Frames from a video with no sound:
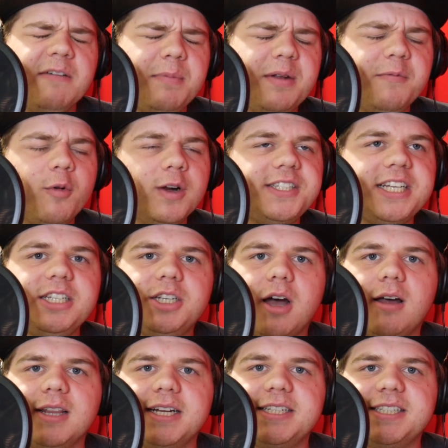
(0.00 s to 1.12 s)
I've been voicing
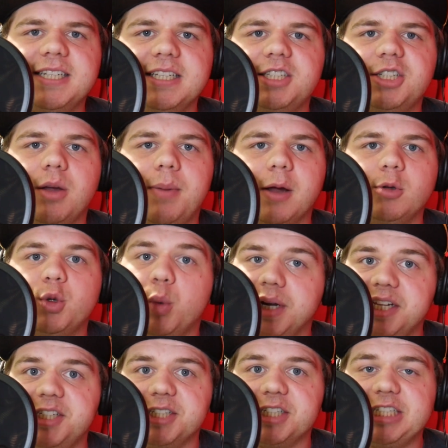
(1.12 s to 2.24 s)
Daleks since about
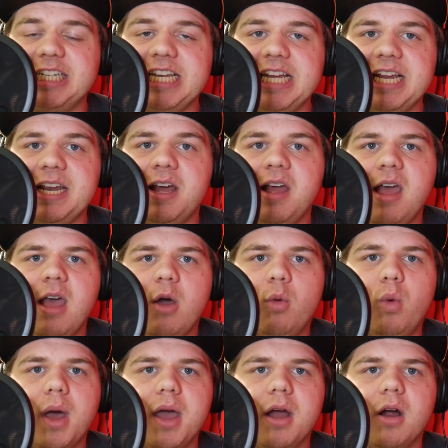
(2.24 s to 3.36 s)
2016,
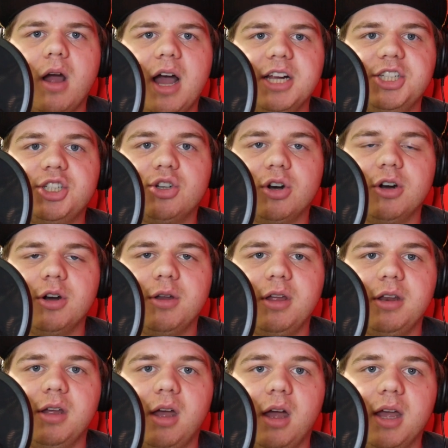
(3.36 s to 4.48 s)
where I
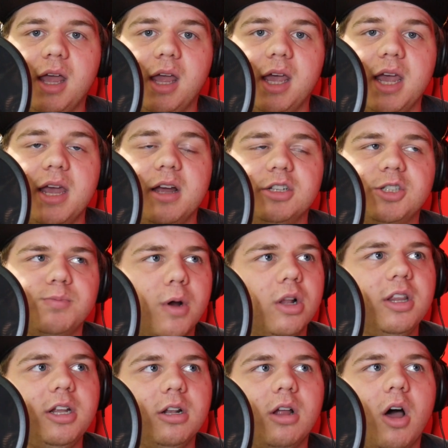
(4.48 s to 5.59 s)
started a small
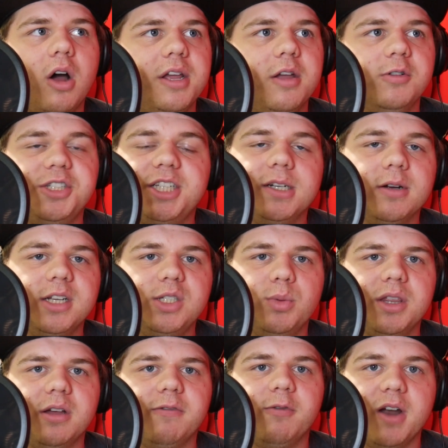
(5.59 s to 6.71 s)
little audio series
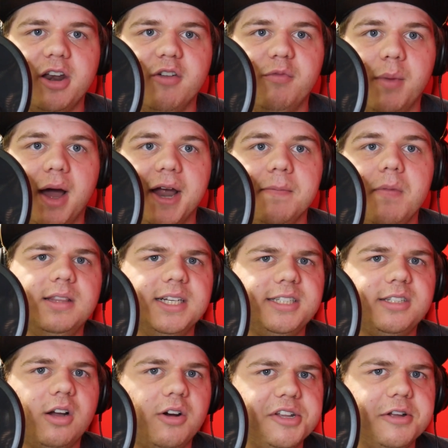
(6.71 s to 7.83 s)
with a friend of mine.
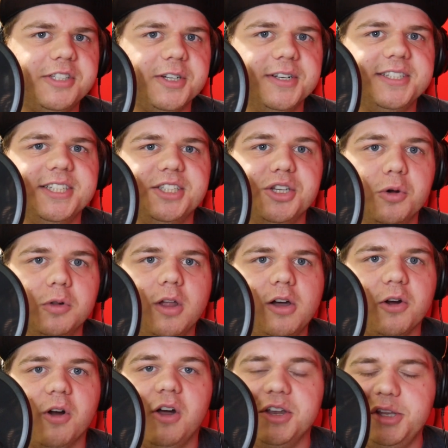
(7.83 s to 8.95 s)
This audio series is no
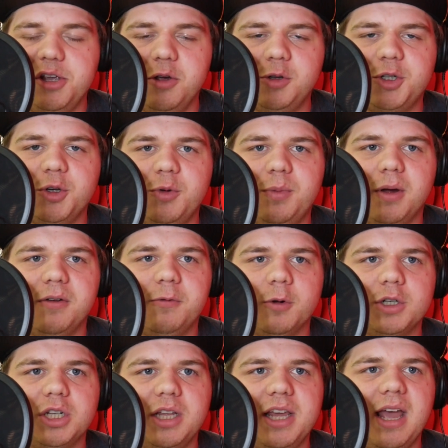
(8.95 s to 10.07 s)
longer on YouTube,
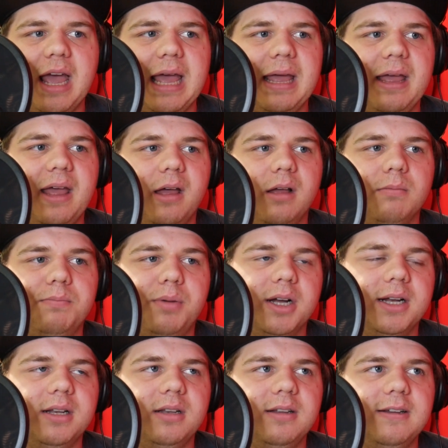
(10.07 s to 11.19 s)
unfortunately,
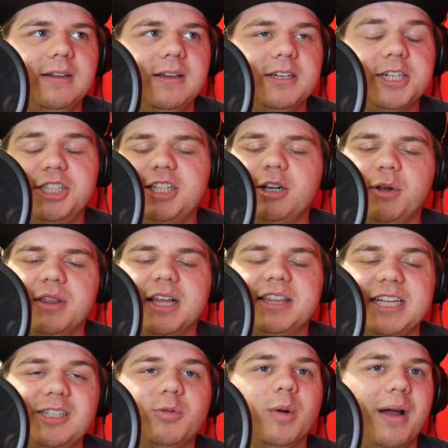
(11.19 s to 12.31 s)
but Considering that
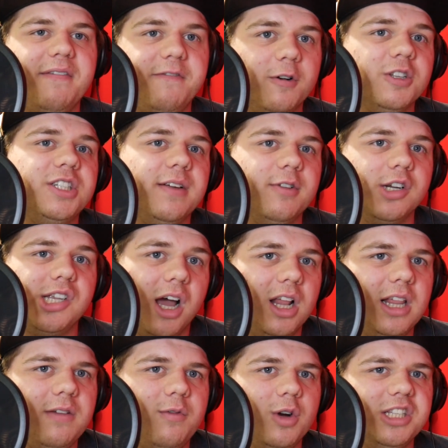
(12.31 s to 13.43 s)
these were my first ever
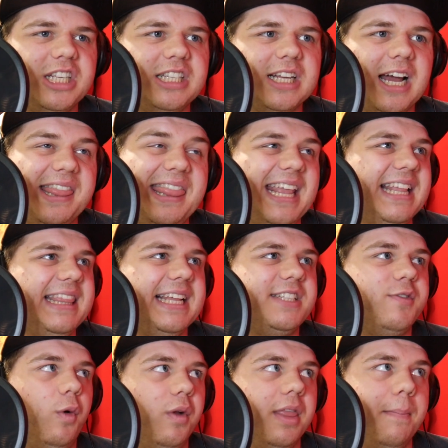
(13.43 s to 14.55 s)
Dalek voices, I think that's
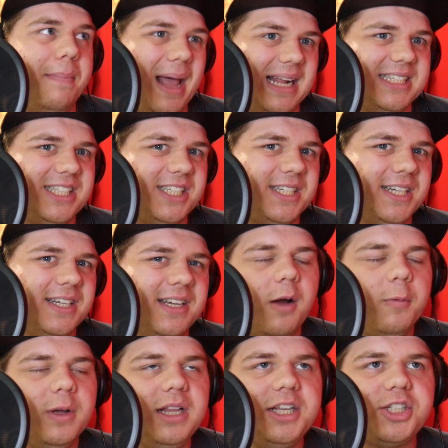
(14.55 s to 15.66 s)
for the best. I
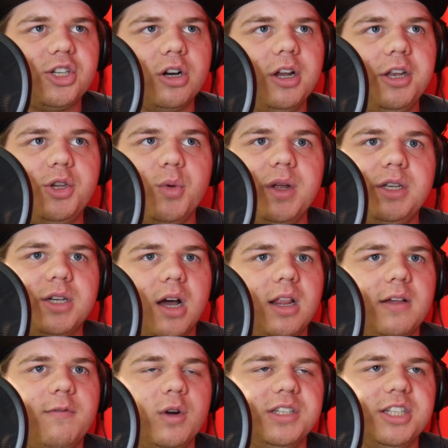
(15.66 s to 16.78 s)
really started doing
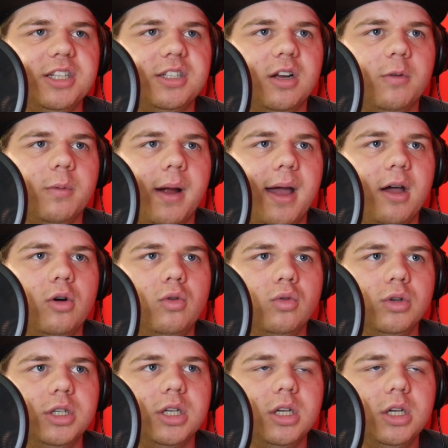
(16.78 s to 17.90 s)
Dalek voices
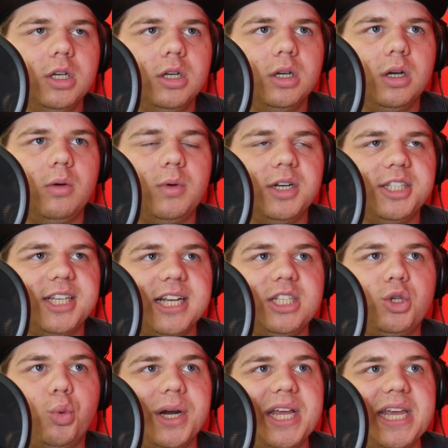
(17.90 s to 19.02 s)
around, I want to say
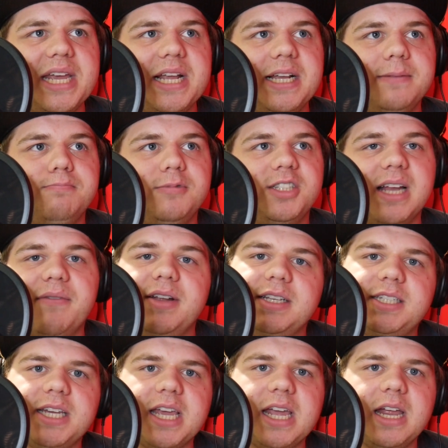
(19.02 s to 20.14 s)

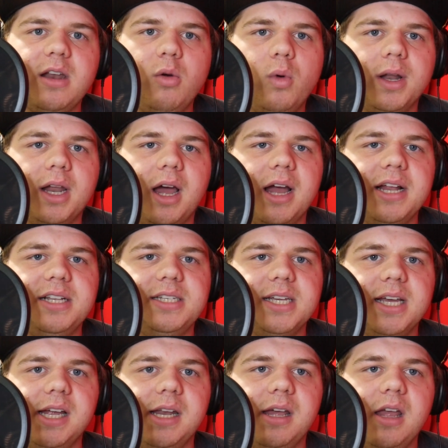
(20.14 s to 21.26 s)
2017, when I
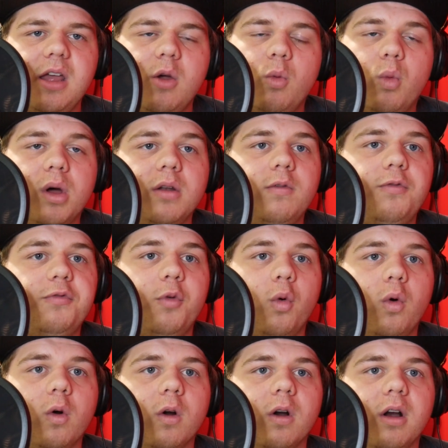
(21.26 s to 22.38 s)
did one
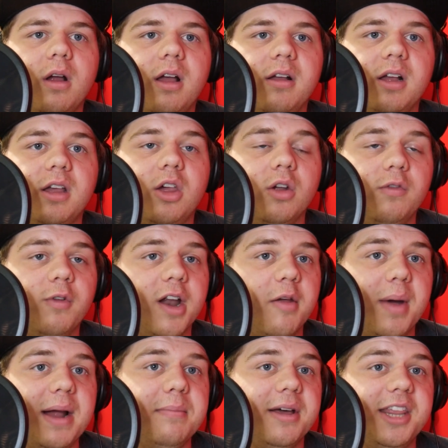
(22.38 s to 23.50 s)
for a good friend of
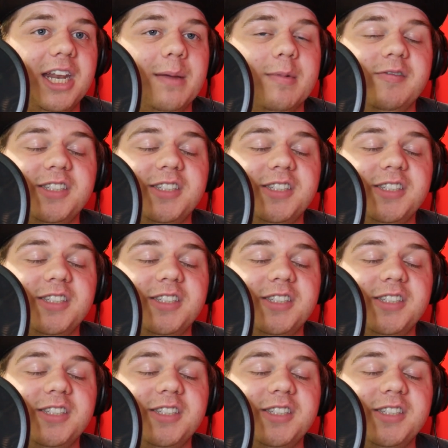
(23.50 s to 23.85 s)
mine by the name